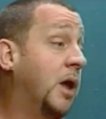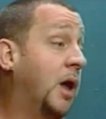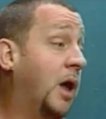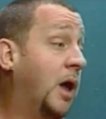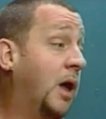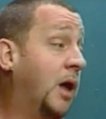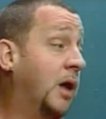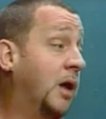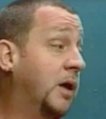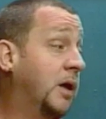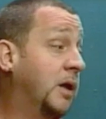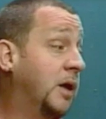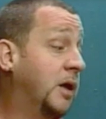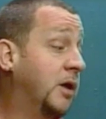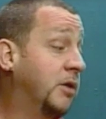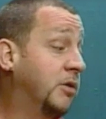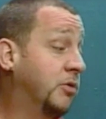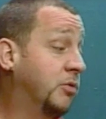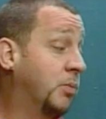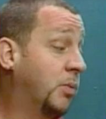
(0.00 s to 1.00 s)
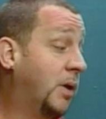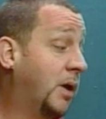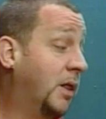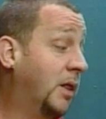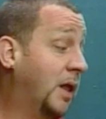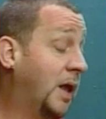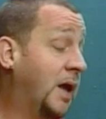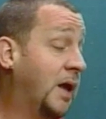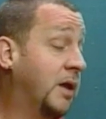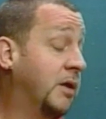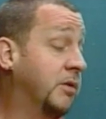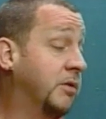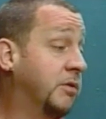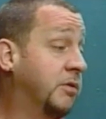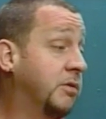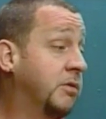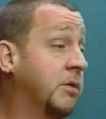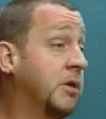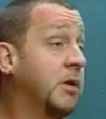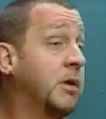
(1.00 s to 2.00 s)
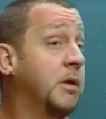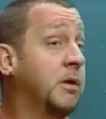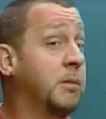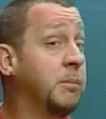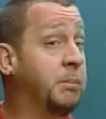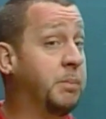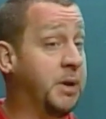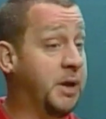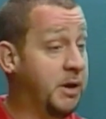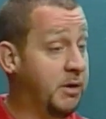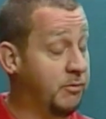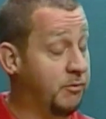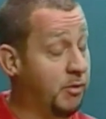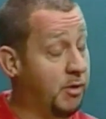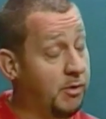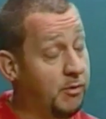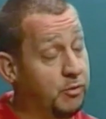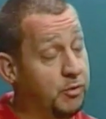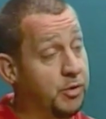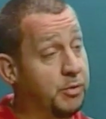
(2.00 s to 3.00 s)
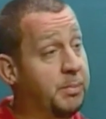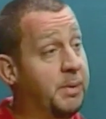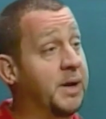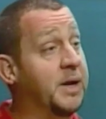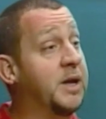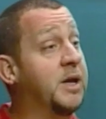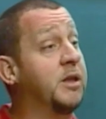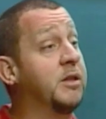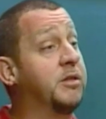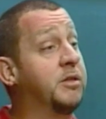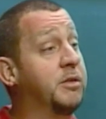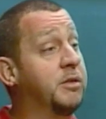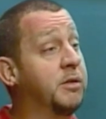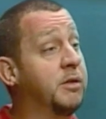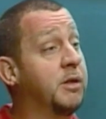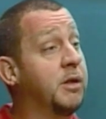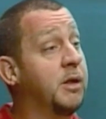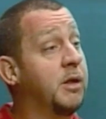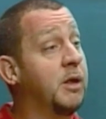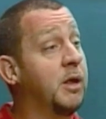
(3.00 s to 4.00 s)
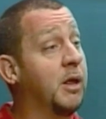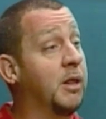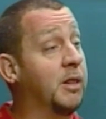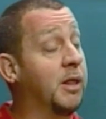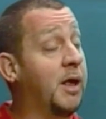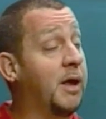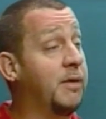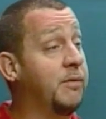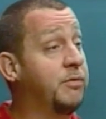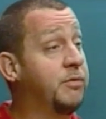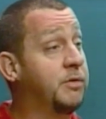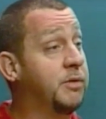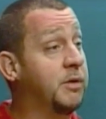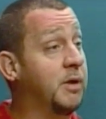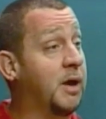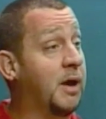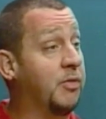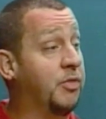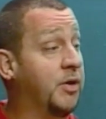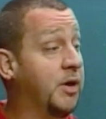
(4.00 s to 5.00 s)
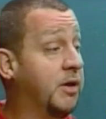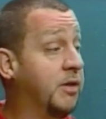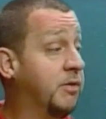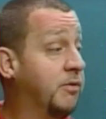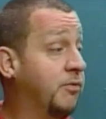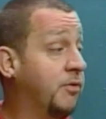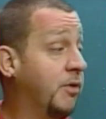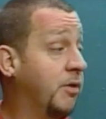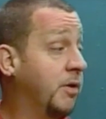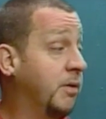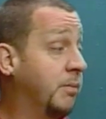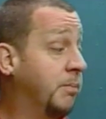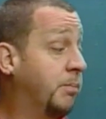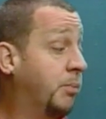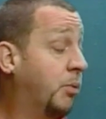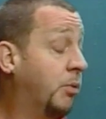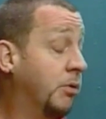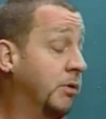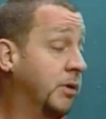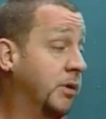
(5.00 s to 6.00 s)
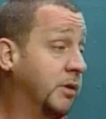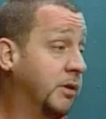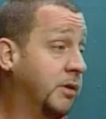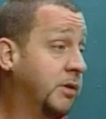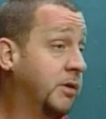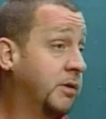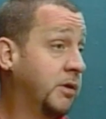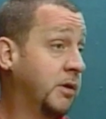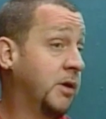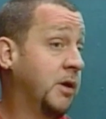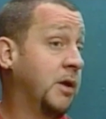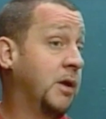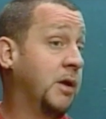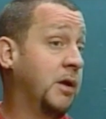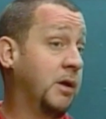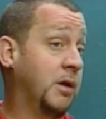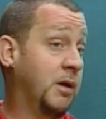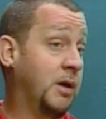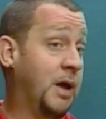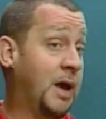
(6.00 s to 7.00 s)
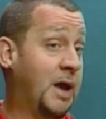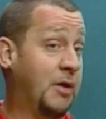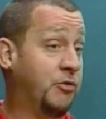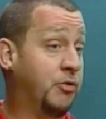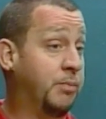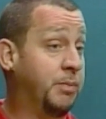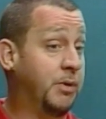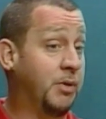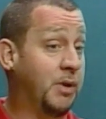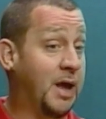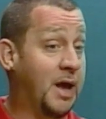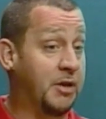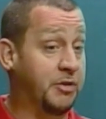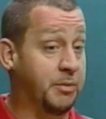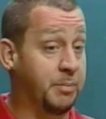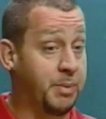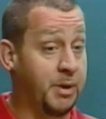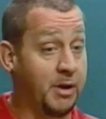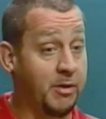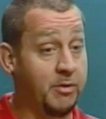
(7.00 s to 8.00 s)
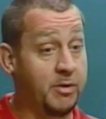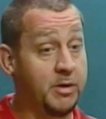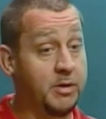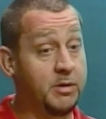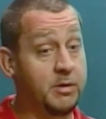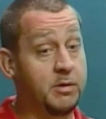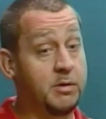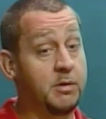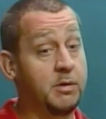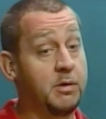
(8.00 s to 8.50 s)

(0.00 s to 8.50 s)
as well as being involved with my kids' lives. I think it's a very important attribute as a parent,